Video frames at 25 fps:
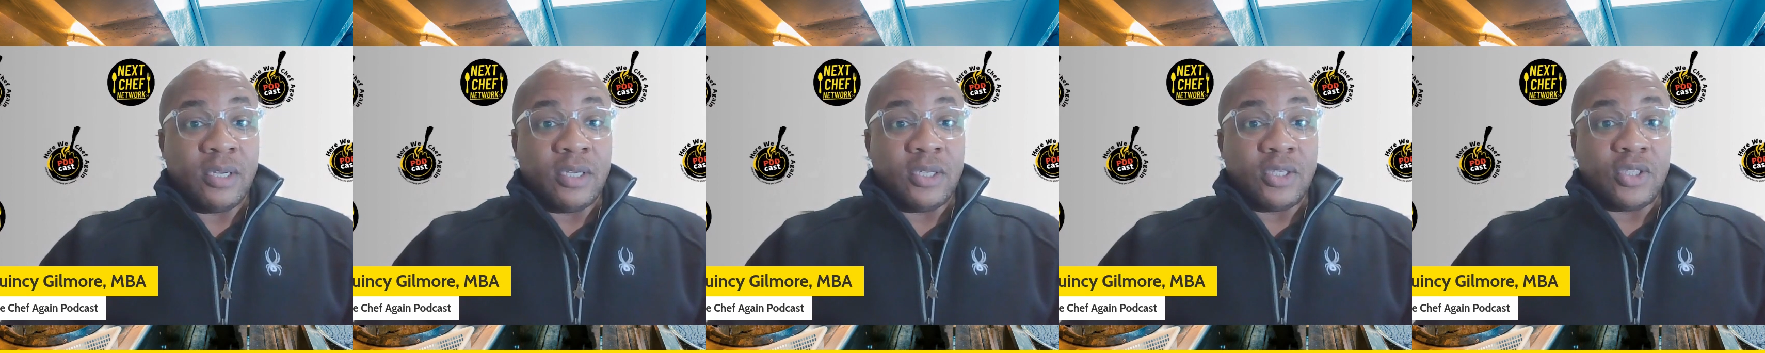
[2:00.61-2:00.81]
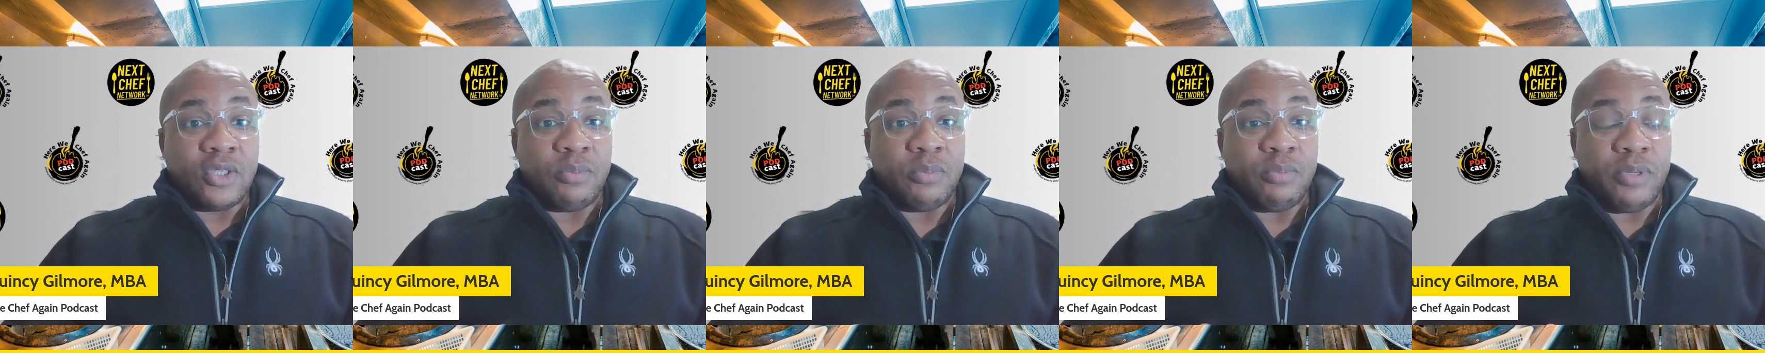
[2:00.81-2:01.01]

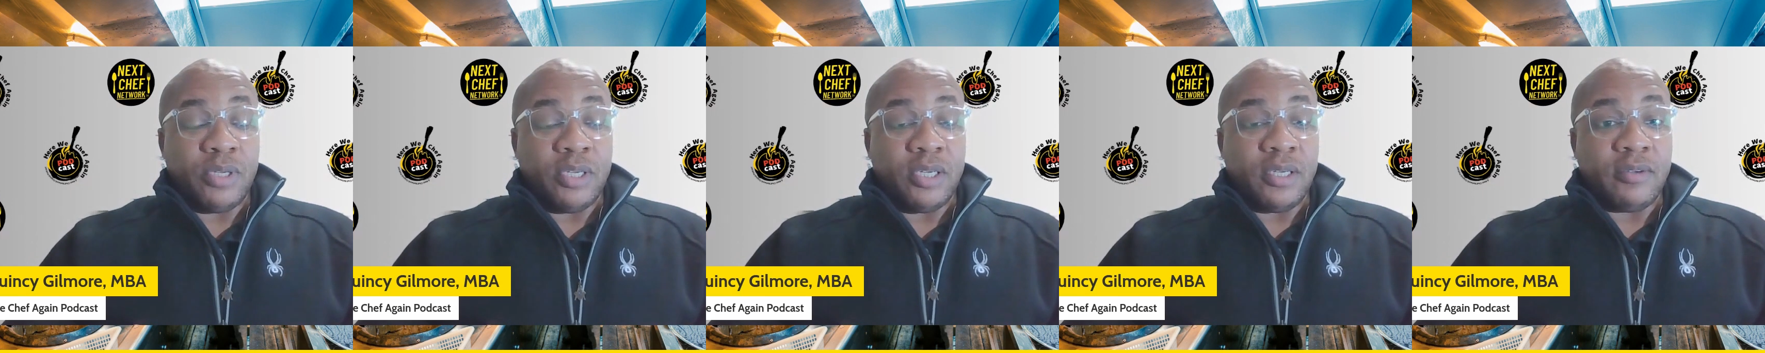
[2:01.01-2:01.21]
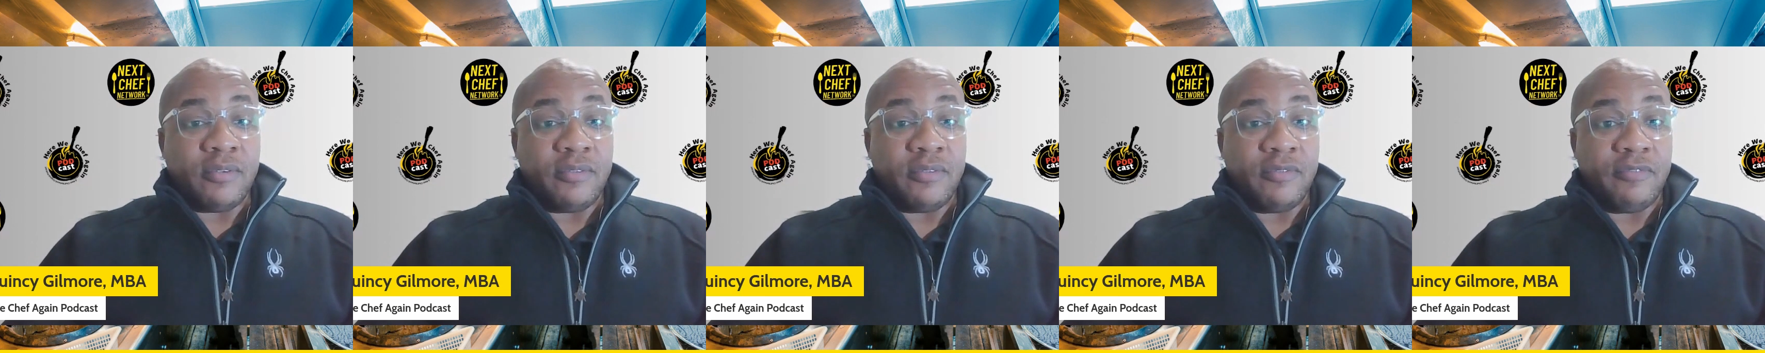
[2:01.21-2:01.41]
to
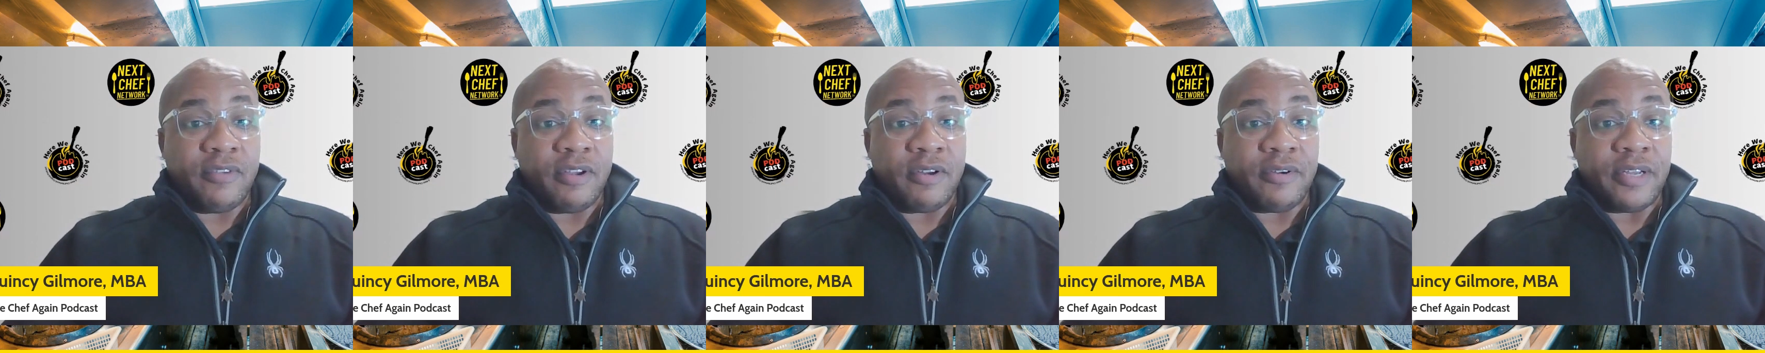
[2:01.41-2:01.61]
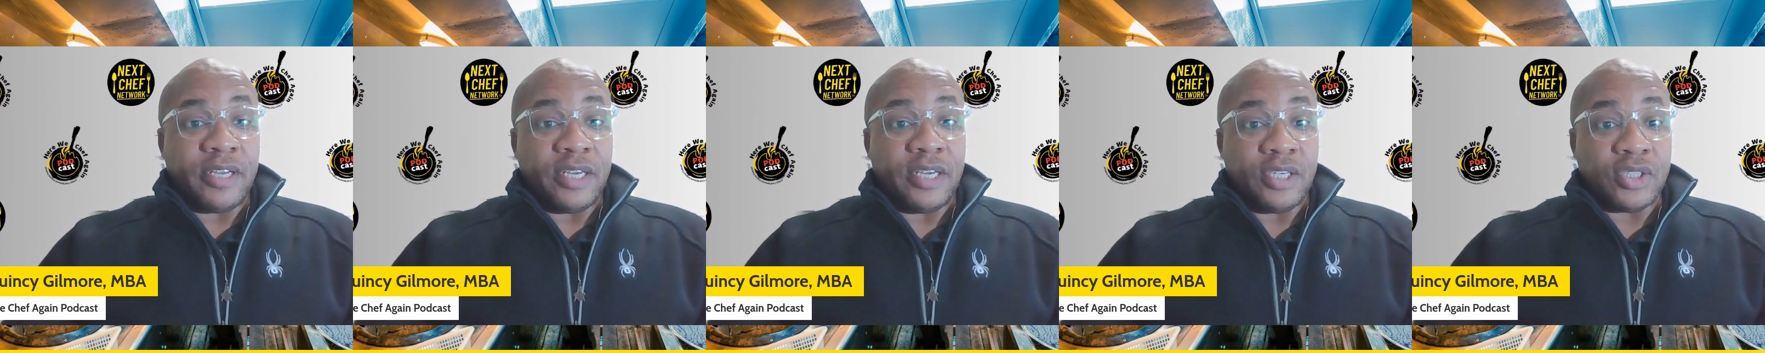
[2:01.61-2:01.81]
be
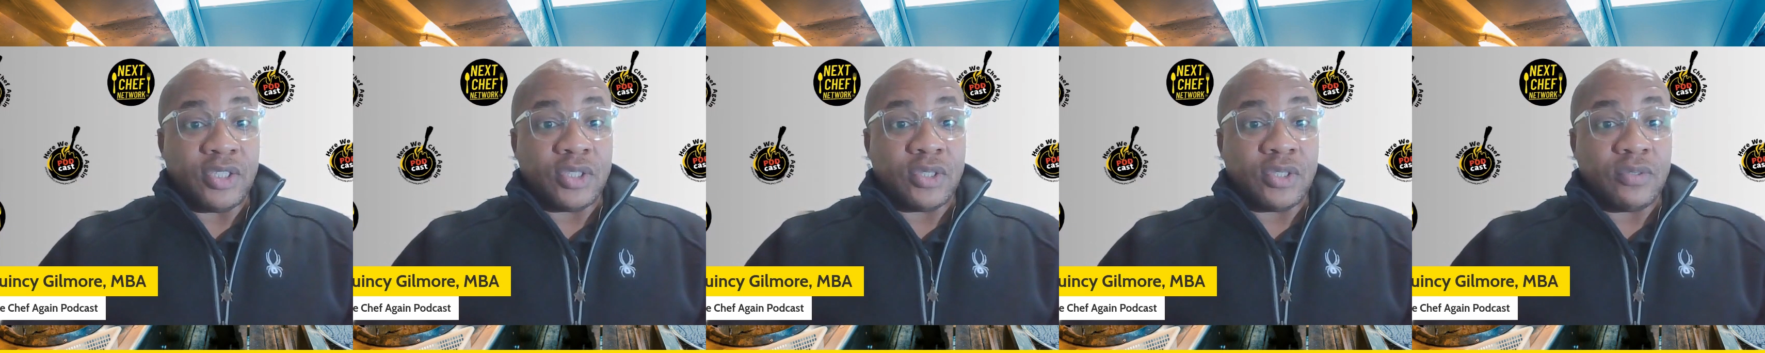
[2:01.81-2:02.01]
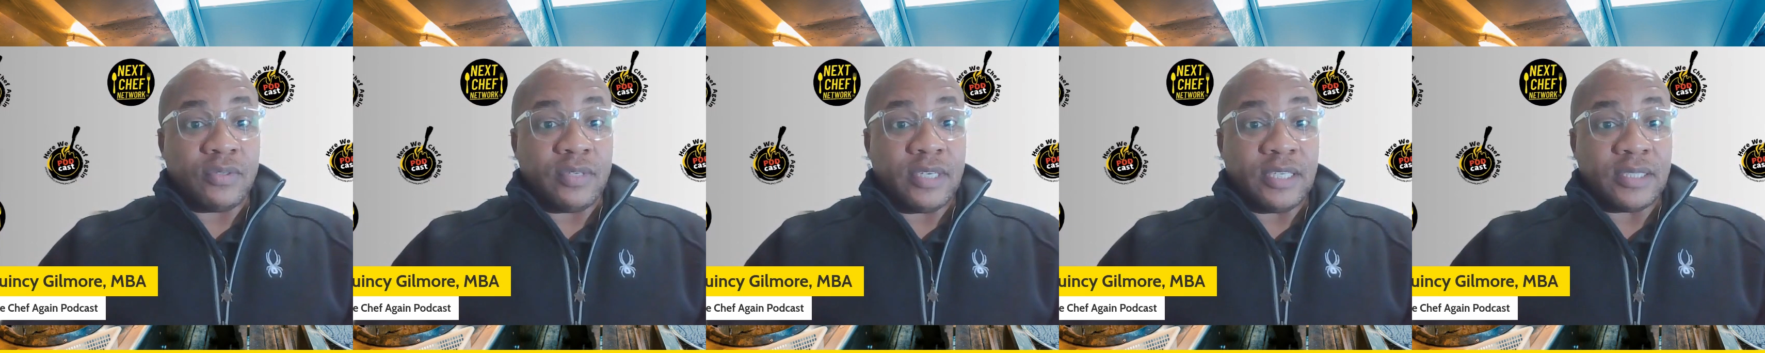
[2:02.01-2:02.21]
very
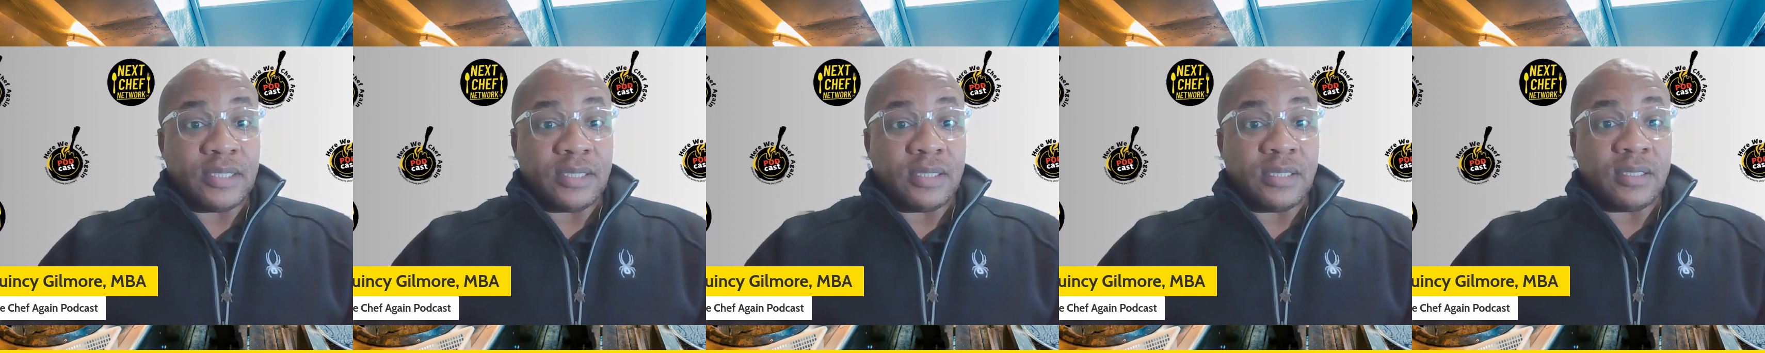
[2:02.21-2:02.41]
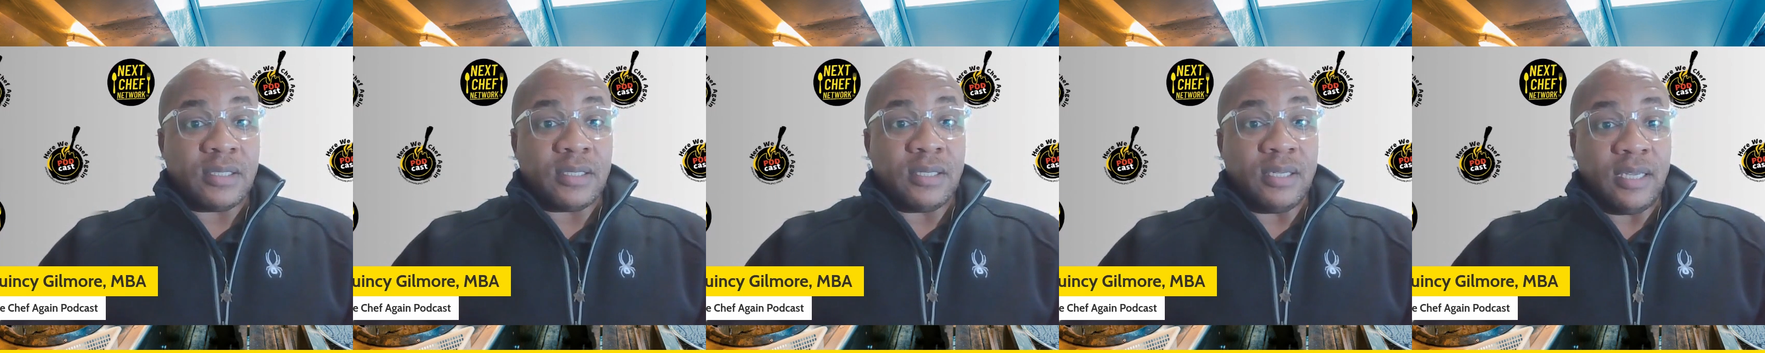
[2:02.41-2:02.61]

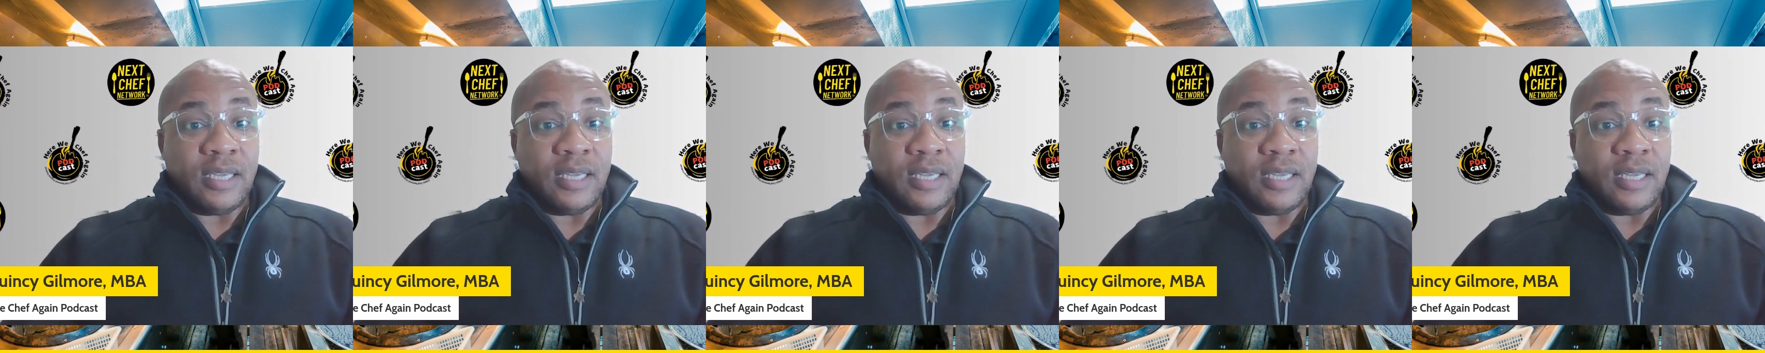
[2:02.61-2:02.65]
interesting,